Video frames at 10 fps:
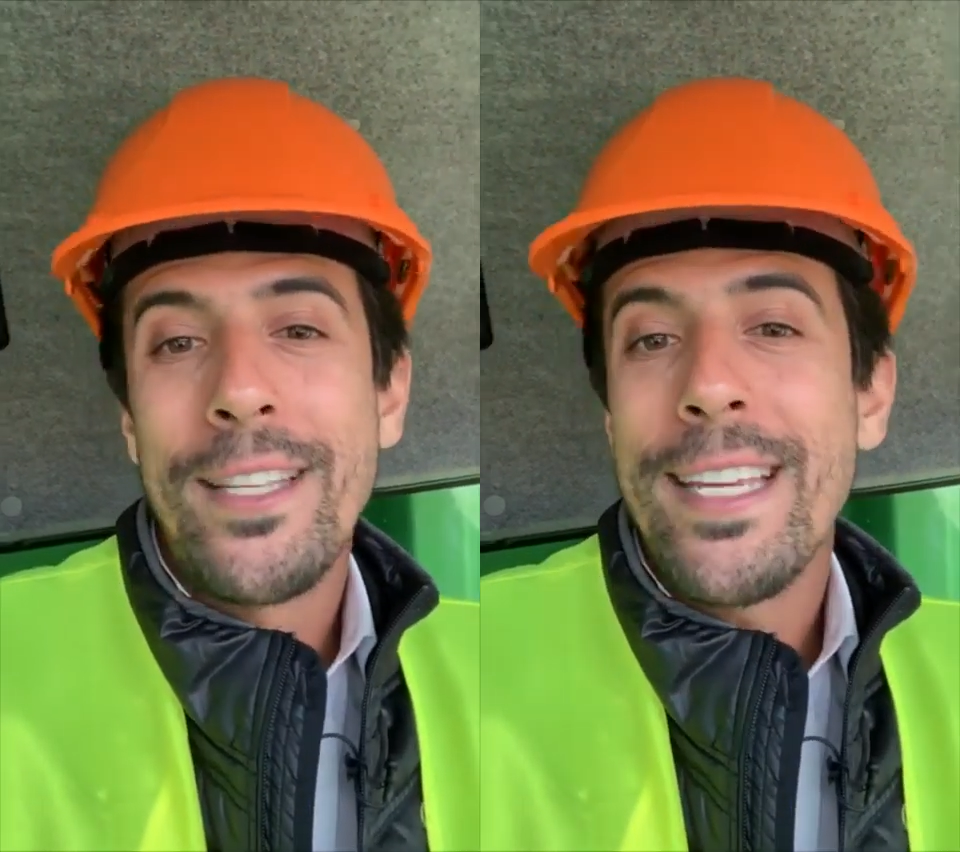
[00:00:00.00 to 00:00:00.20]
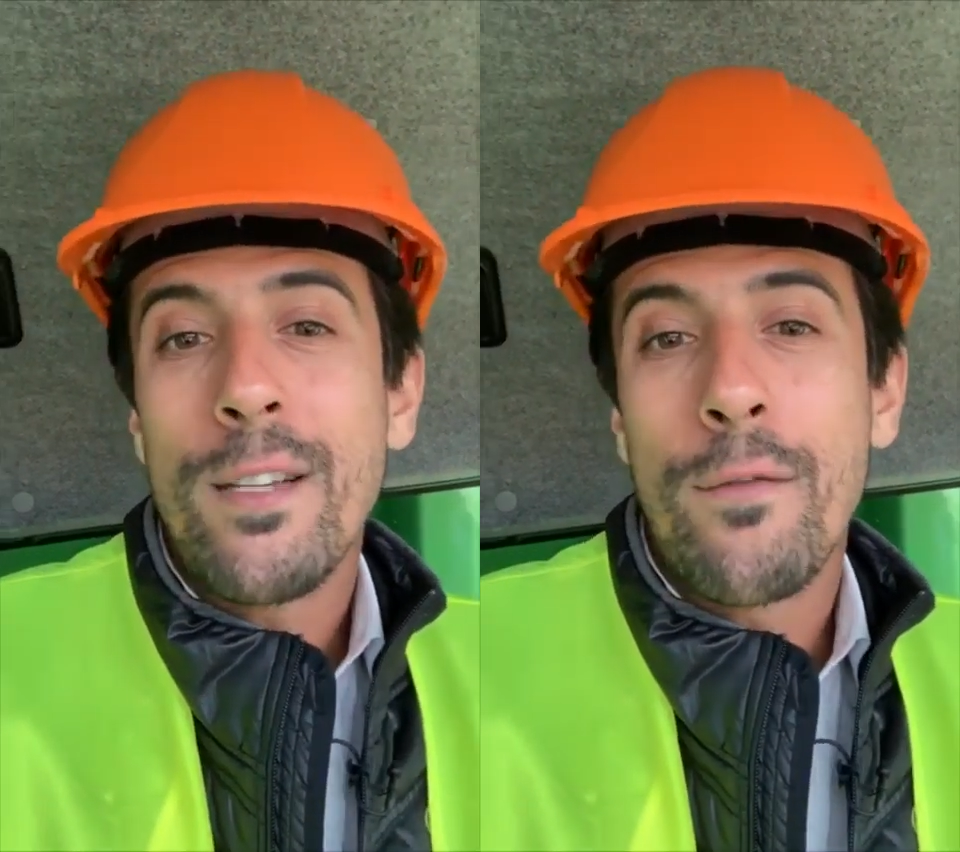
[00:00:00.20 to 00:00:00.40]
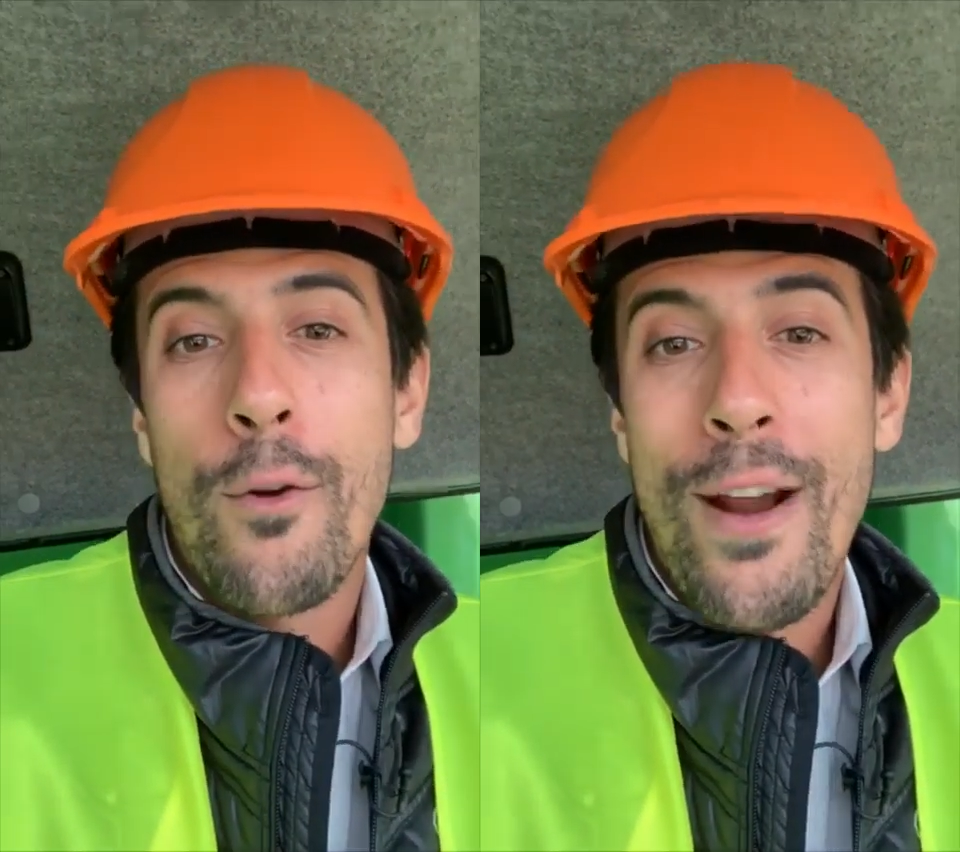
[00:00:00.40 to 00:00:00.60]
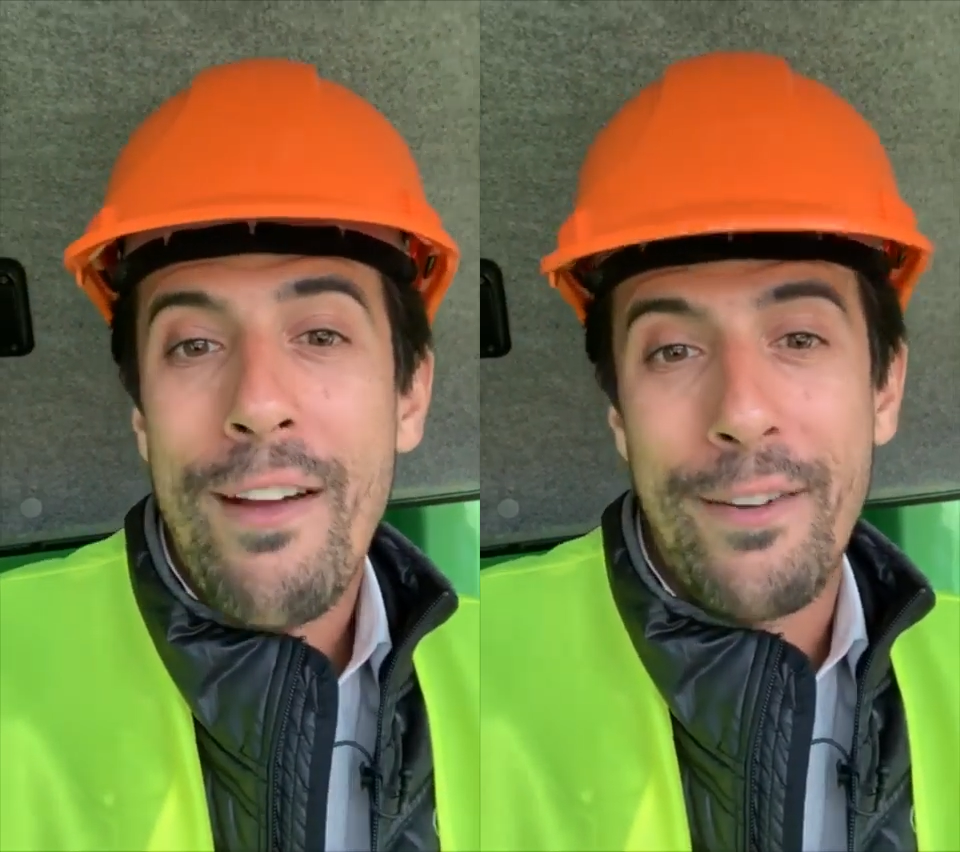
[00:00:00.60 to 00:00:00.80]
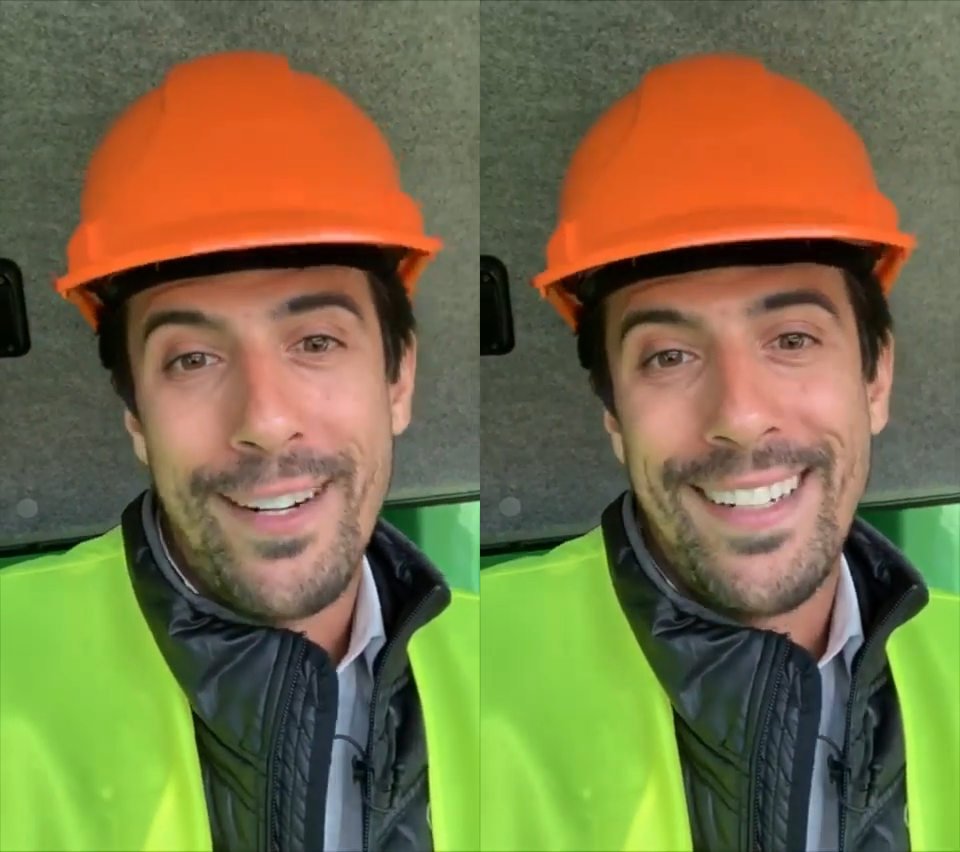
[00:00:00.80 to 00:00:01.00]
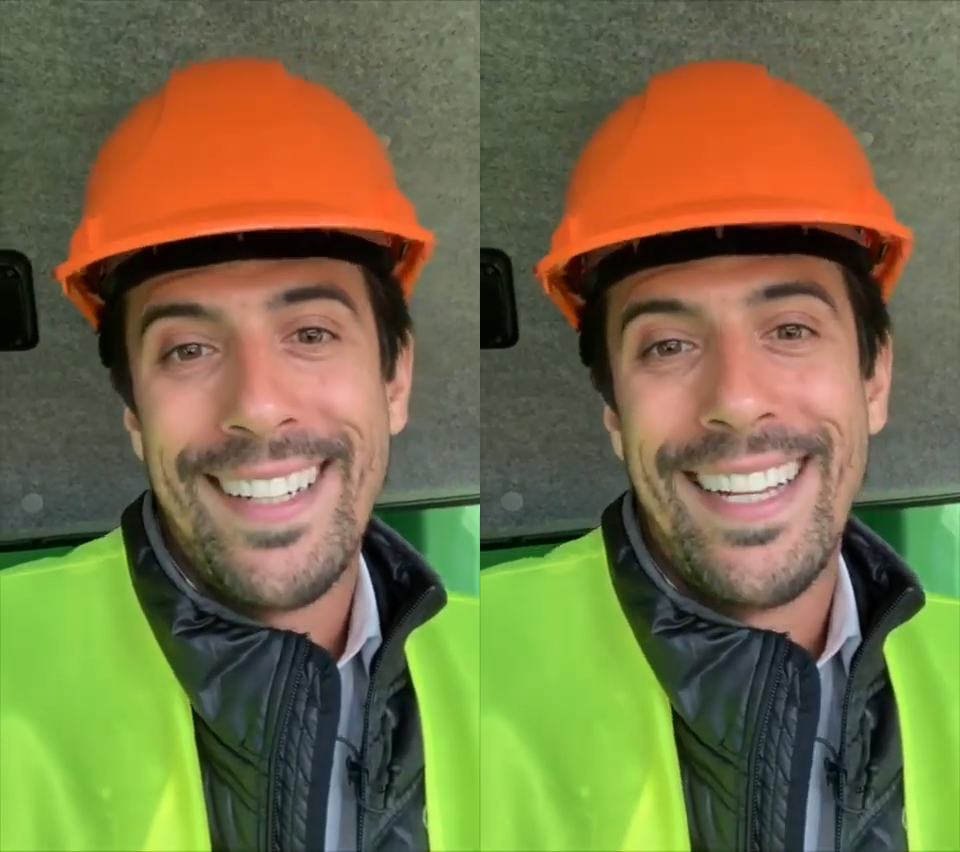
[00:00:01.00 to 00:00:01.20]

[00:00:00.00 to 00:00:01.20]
this forever